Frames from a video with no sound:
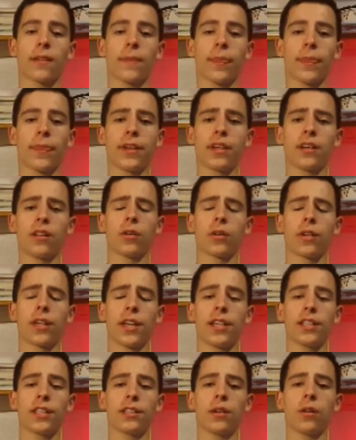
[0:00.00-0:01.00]
They are
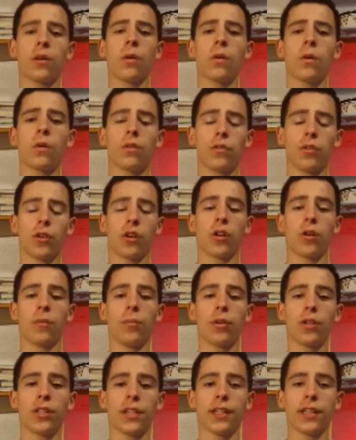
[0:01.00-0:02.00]
located all over our
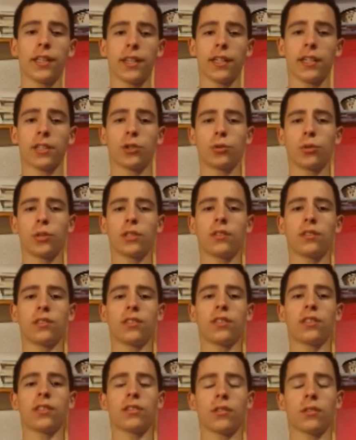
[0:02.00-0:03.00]
body and create a
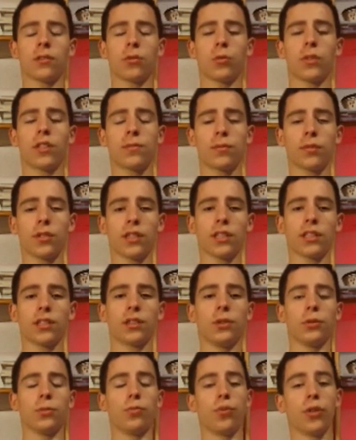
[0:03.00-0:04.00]
signal responding
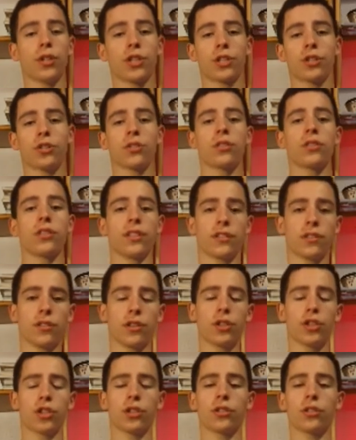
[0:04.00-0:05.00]
to pressure,
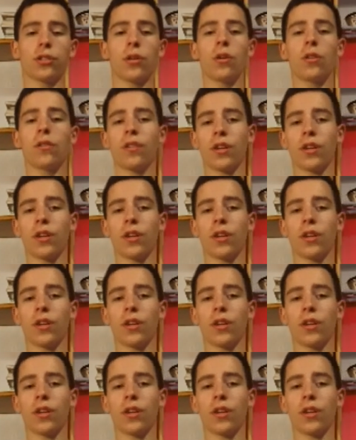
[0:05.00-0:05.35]
distortion or